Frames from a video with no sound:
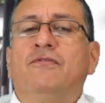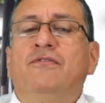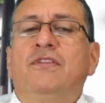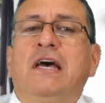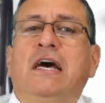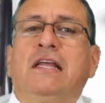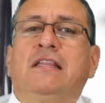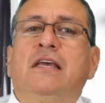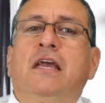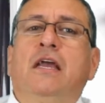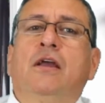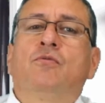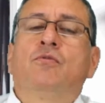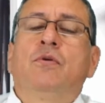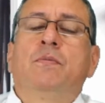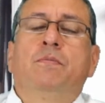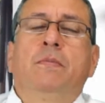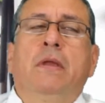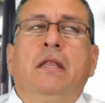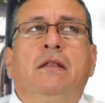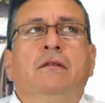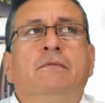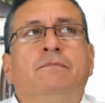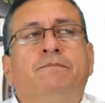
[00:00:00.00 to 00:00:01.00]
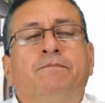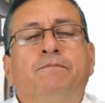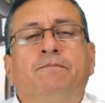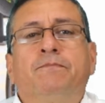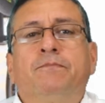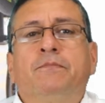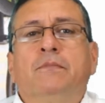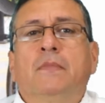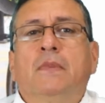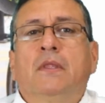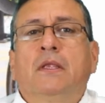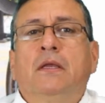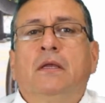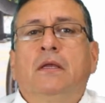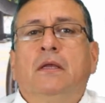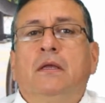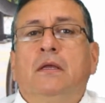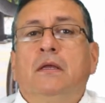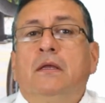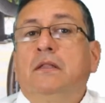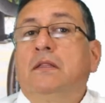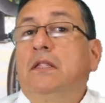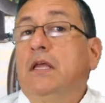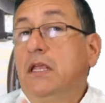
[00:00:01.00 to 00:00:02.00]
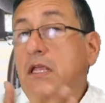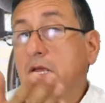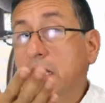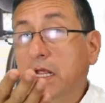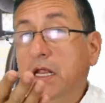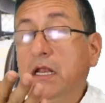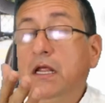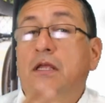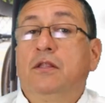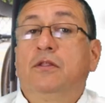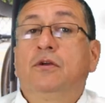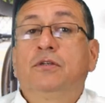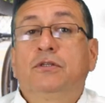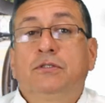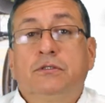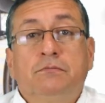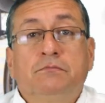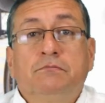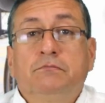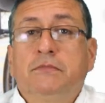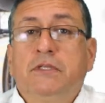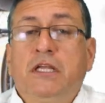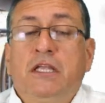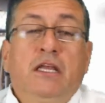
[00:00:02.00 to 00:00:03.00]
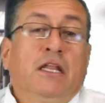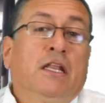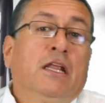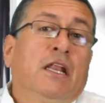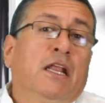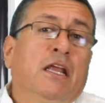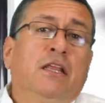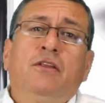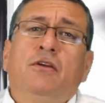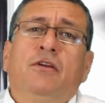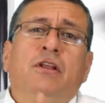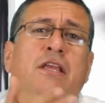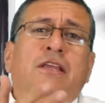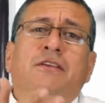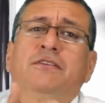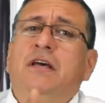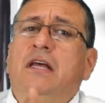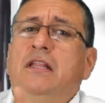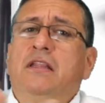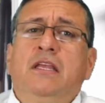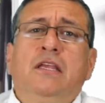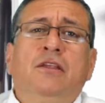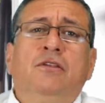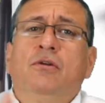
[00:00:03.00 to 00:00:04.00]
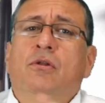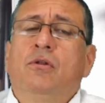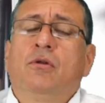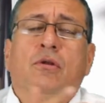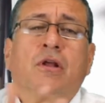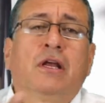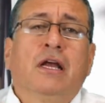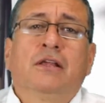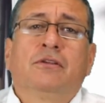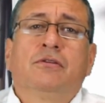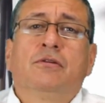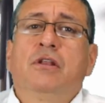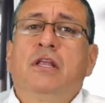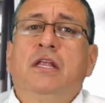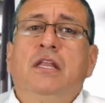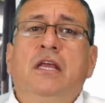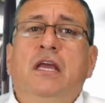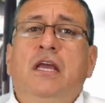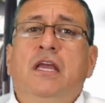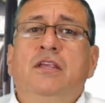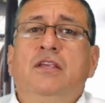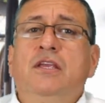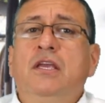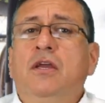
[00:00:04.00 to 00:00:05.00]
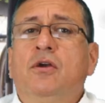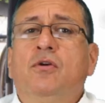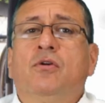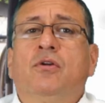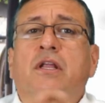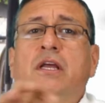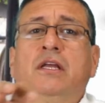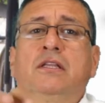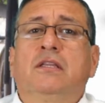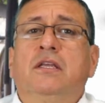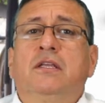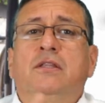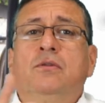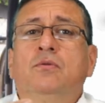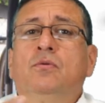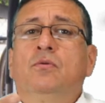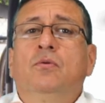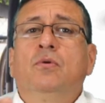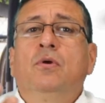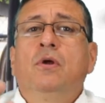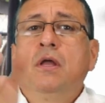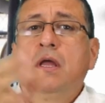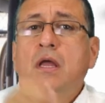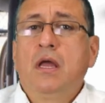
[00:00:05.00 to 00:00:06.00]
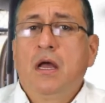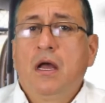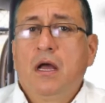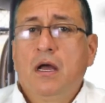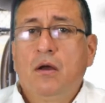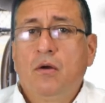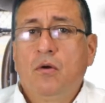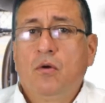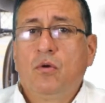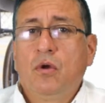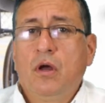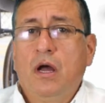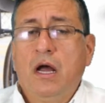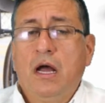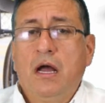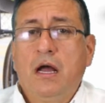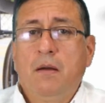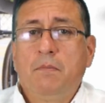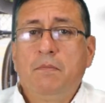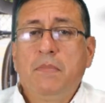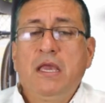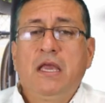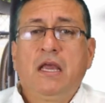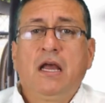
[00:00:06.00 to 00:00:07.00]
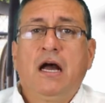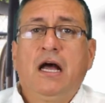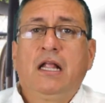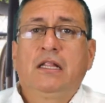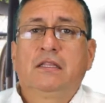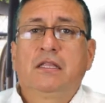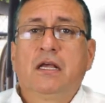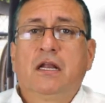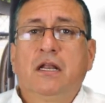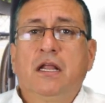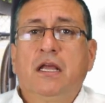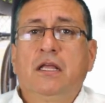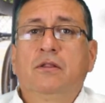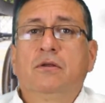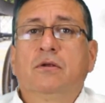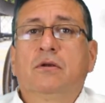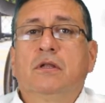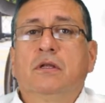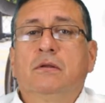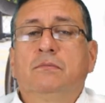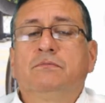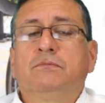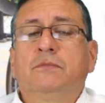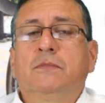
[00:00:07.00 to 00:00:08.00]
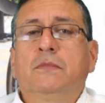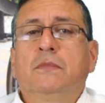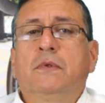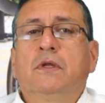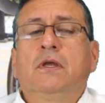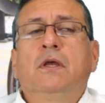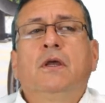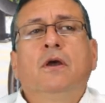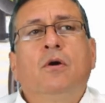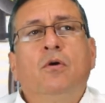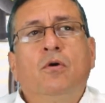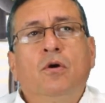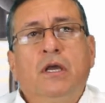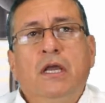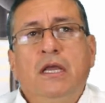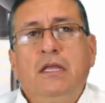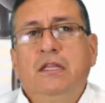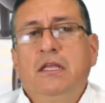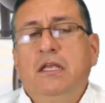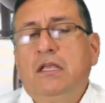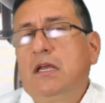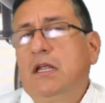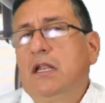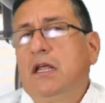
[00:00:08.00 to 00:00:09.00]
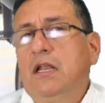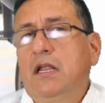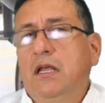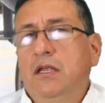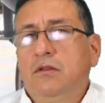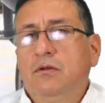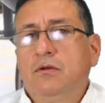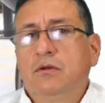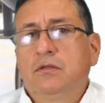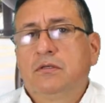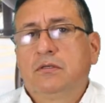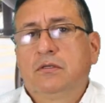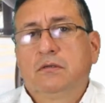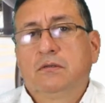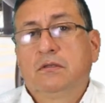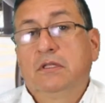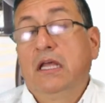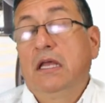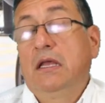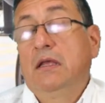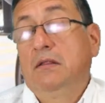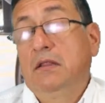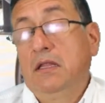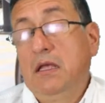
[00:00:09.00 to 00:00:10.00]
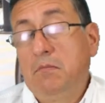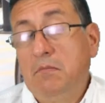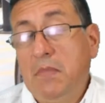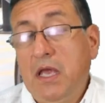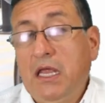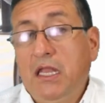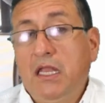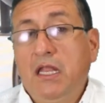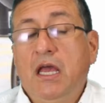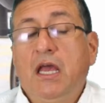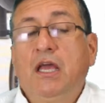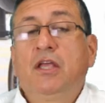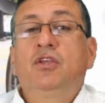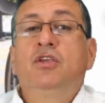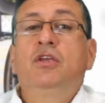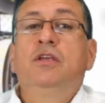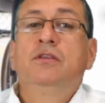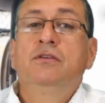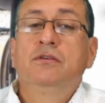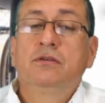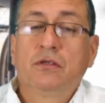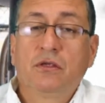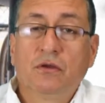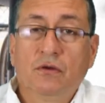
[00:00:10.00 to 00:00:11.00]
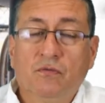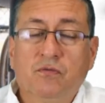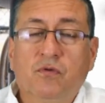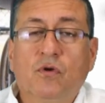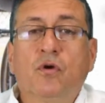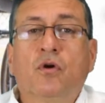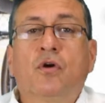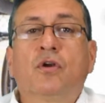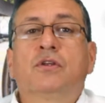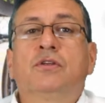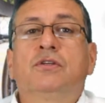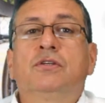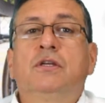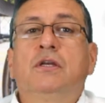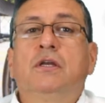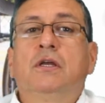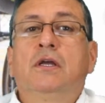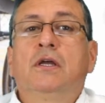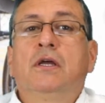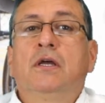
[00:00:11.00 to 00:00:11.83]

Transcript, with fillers: of that equipment. The generators. The generator is a diesel or gasoline engine connected to a big alternator. Okay, the generators, the, the main engines, of course,